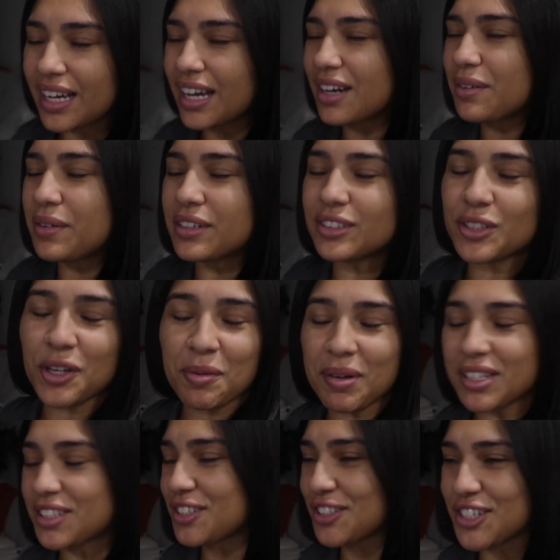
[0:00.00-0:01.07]
I don't want to talk
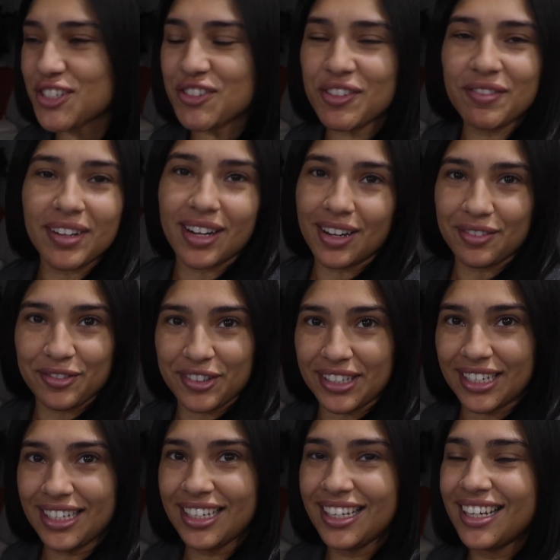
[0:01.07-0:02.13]
about the surgery
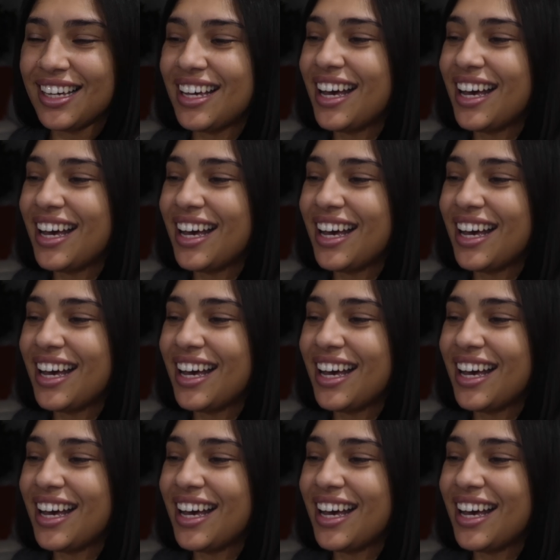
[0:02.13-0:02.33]
recovery.